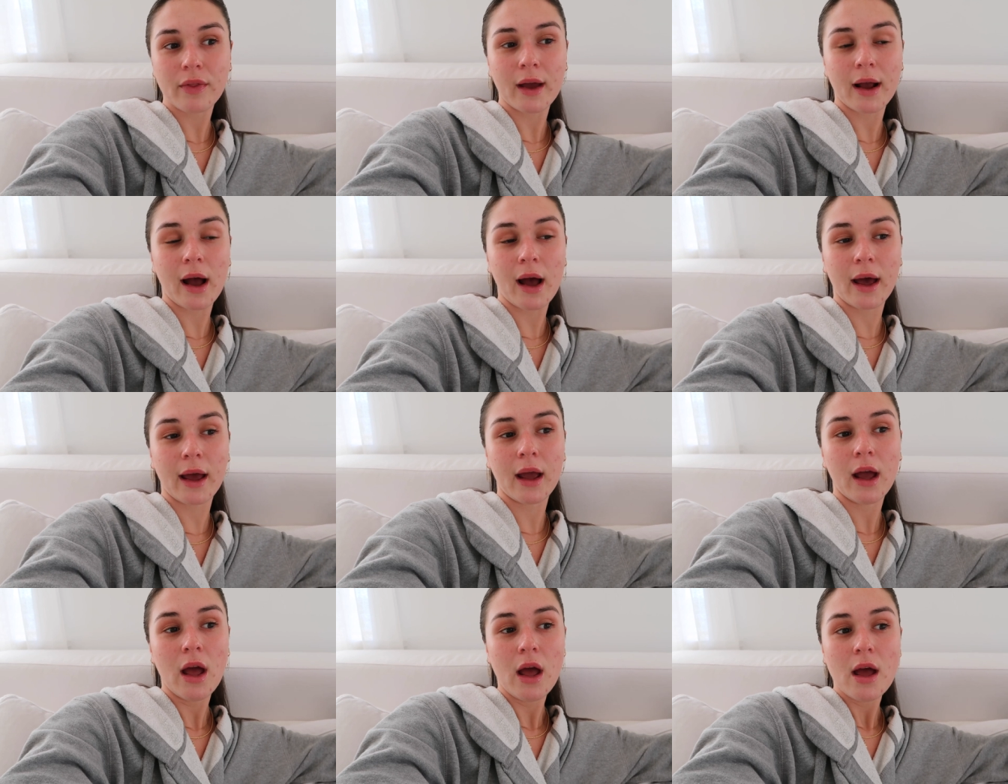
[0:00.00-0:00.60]
Like,
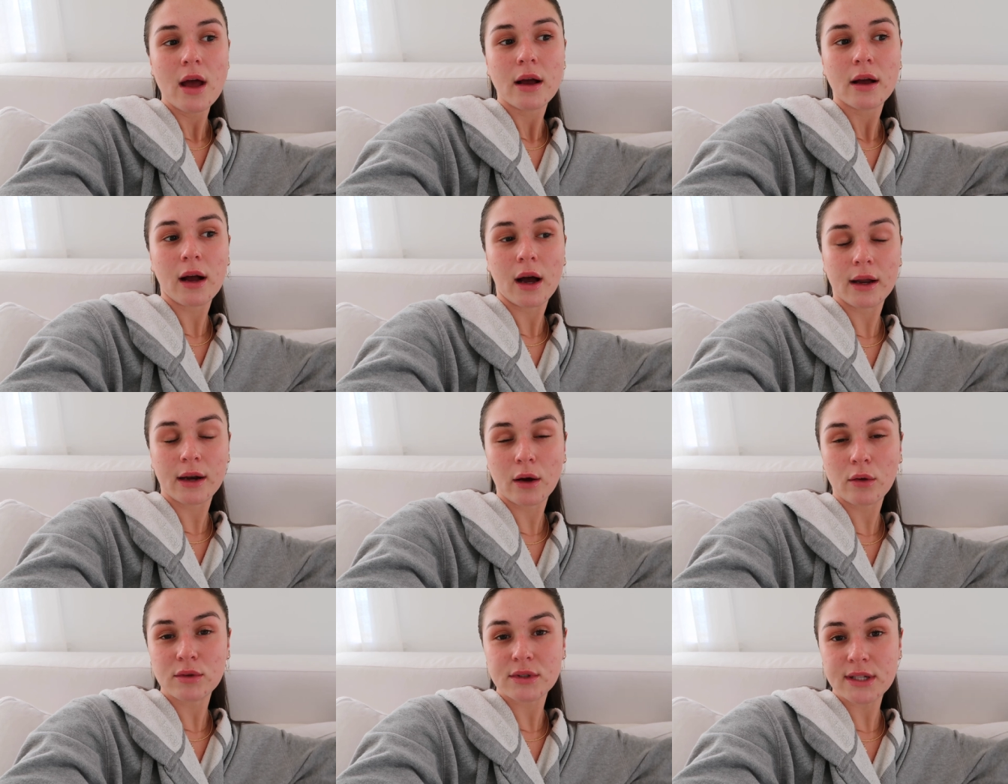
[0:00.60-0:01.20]
I
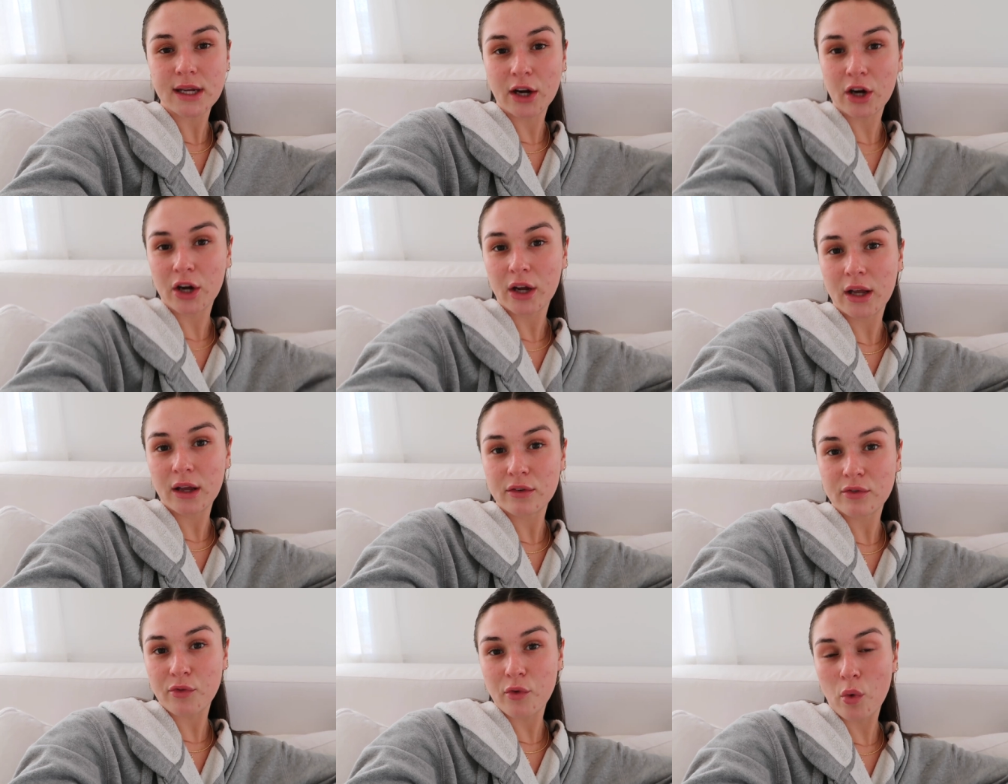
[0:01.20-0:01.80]
cut out
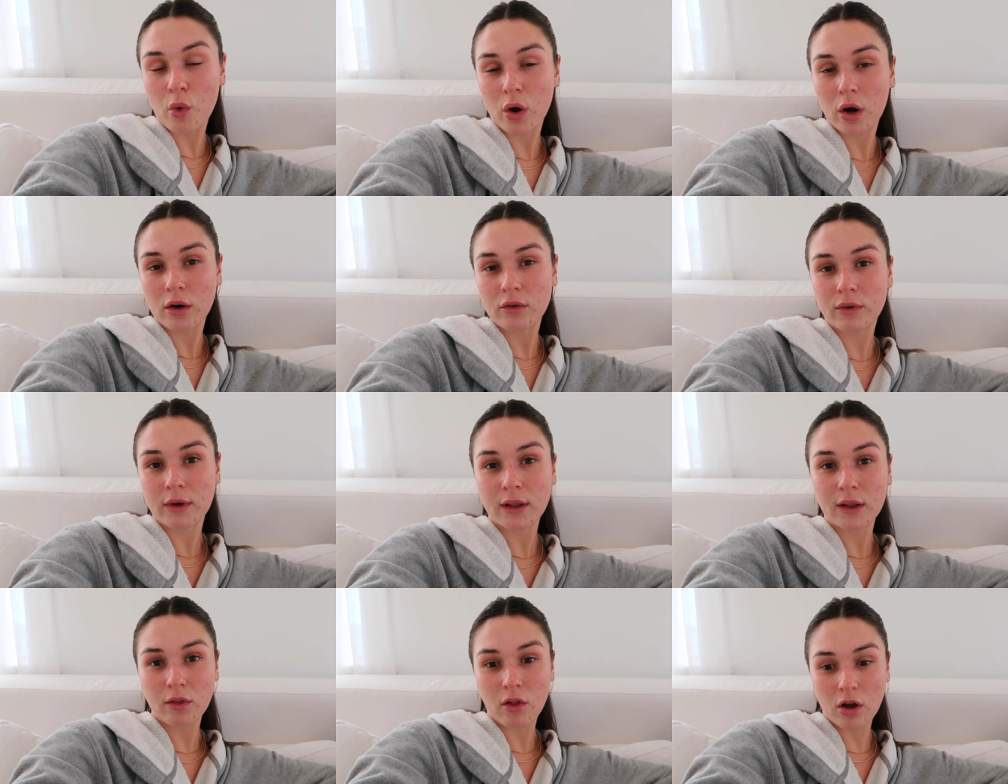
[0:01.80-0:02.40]
dairy for a
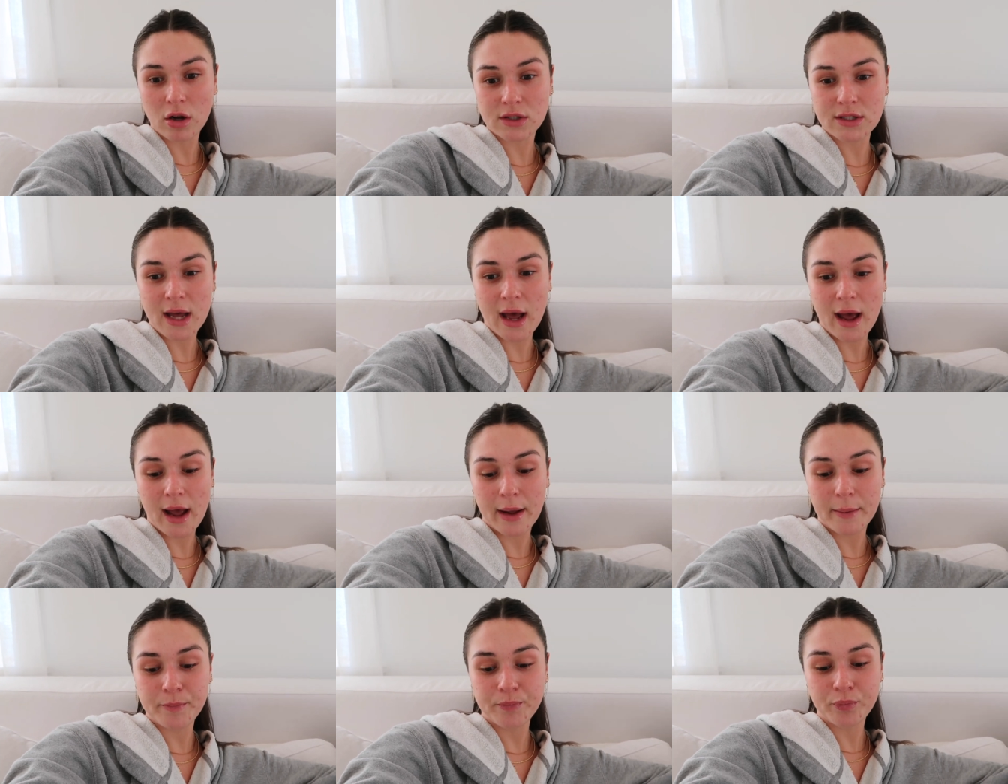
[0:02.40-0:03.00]
really long
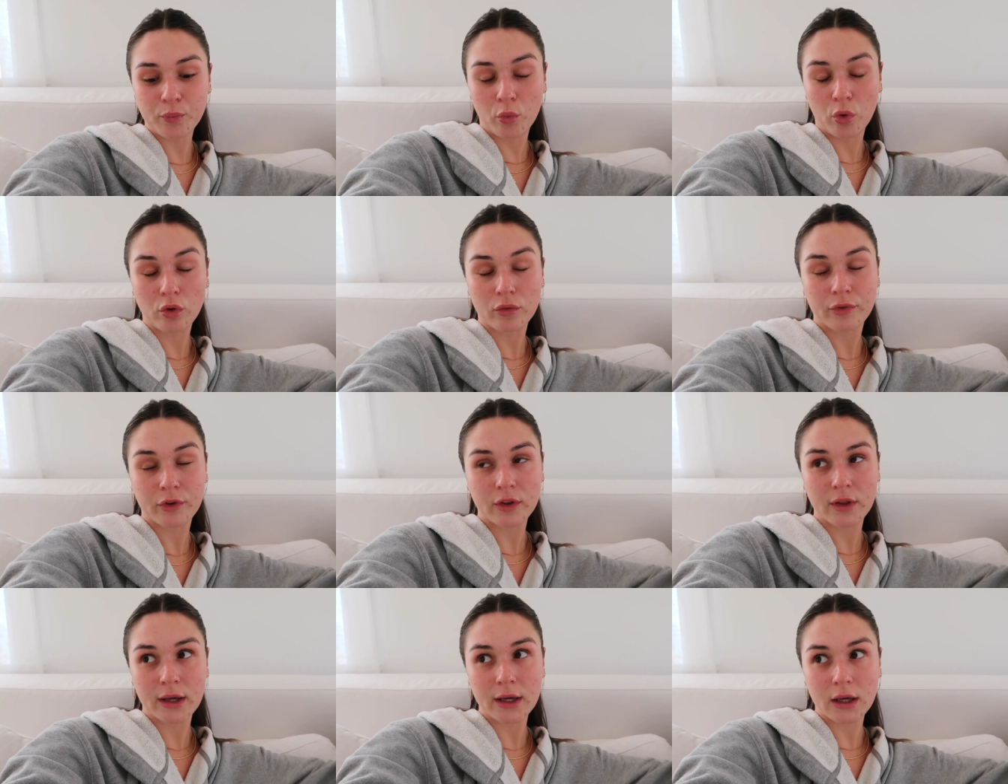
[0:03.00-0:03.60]
time, well,
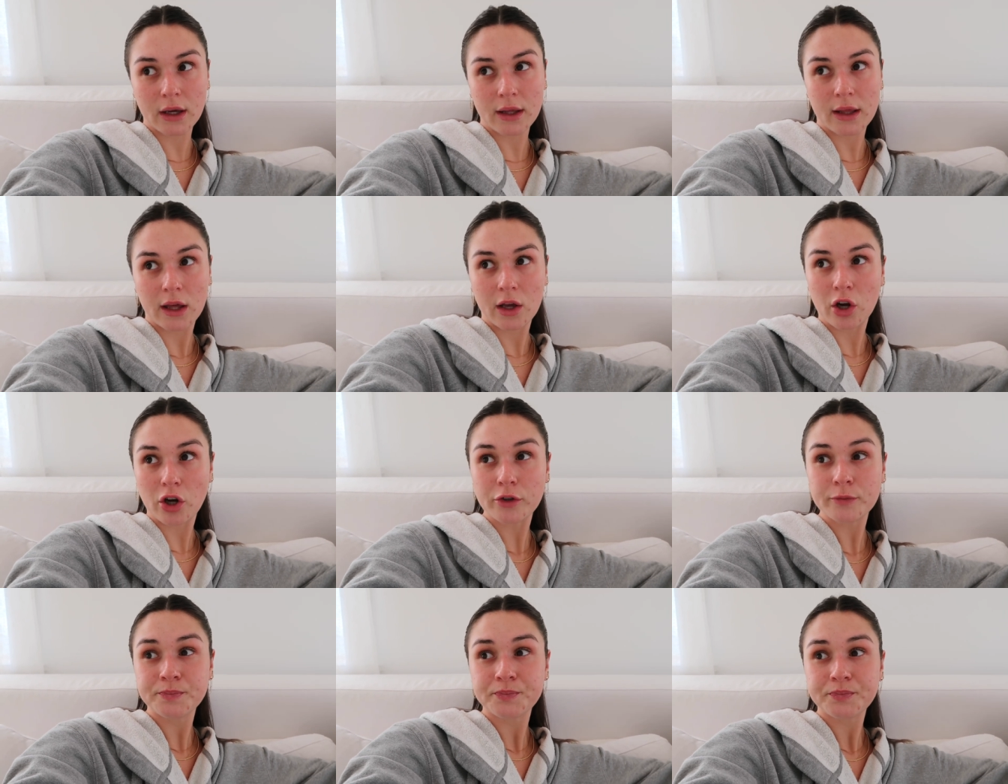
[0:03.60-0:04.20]
for like a
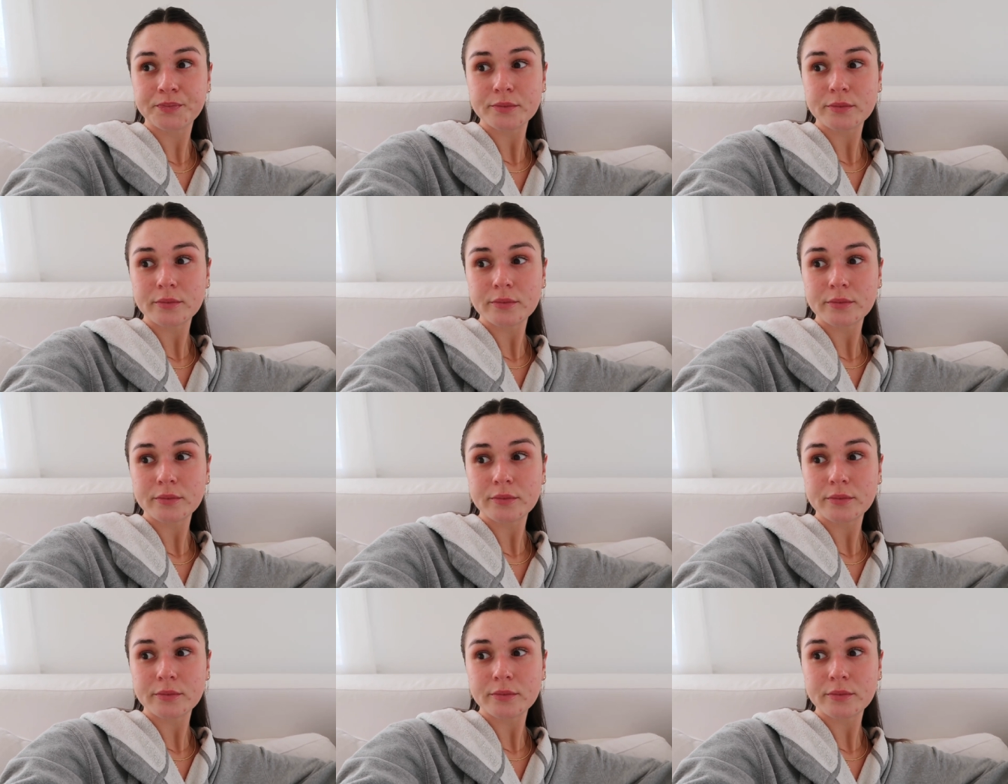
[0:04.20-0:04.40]
year,